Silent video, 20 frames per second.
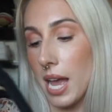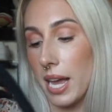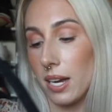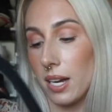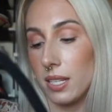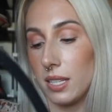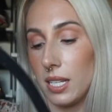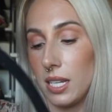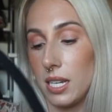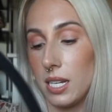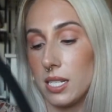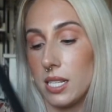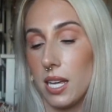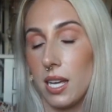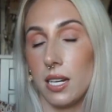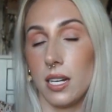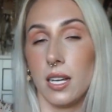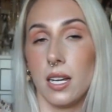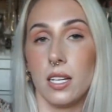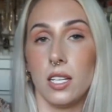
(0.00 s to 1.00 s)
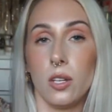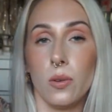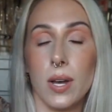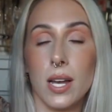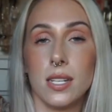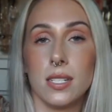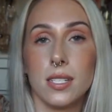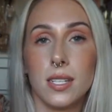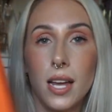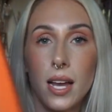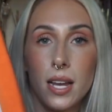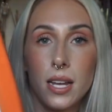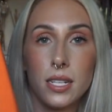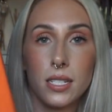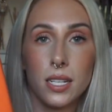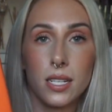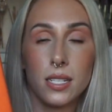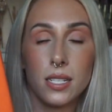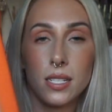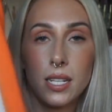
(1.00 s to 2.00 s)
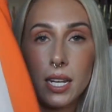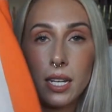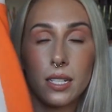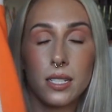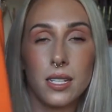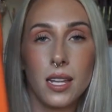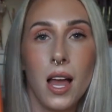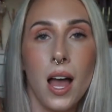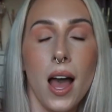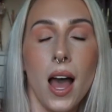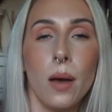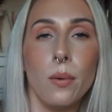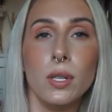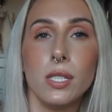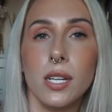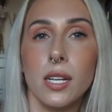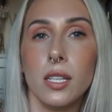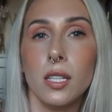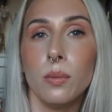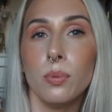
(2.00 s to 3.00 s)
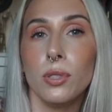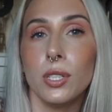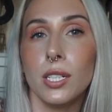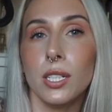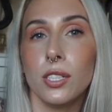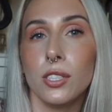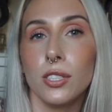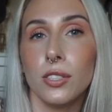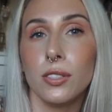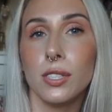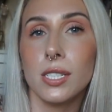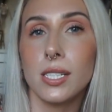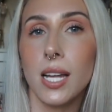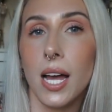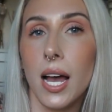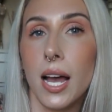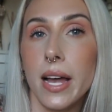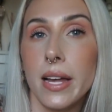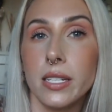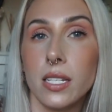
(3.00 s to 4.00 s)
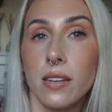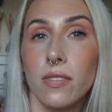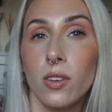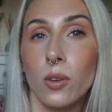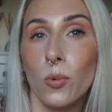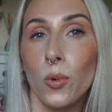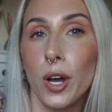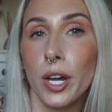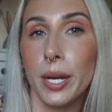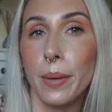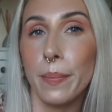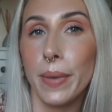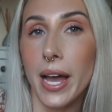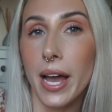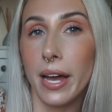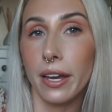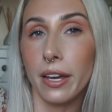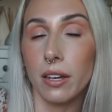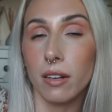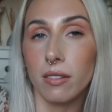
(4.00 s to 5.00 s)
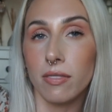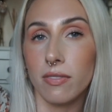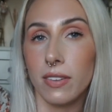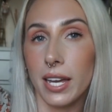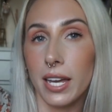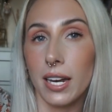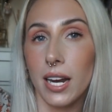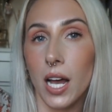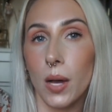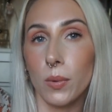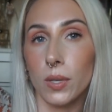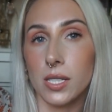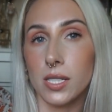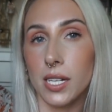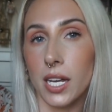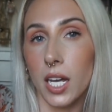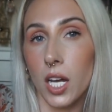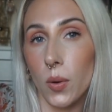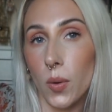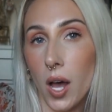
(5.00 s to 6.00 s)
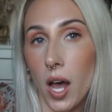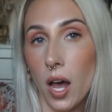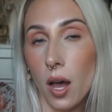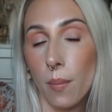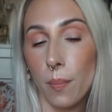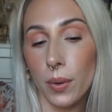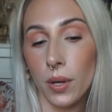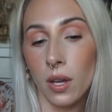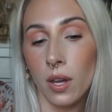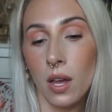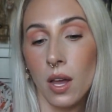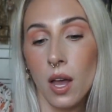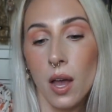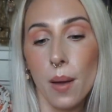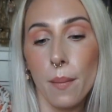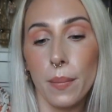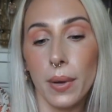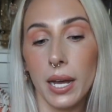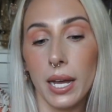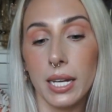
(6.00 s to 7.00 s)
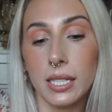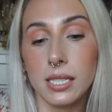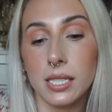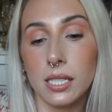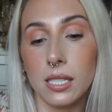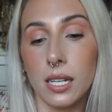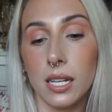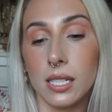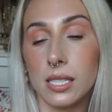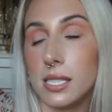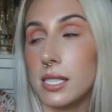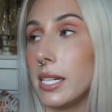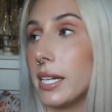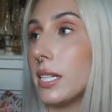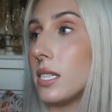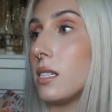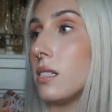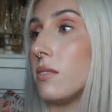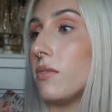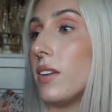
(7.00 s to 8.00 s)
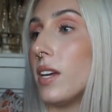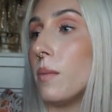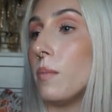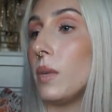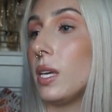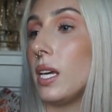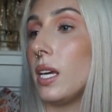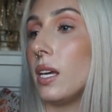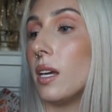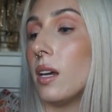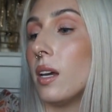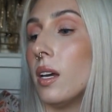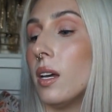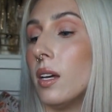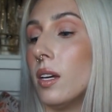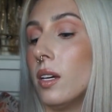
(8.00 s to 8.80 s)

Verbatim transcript: I got these in a U S size six. I would say they're pretty true to size. If you want a baggier fit, I would say go up, but a six fit me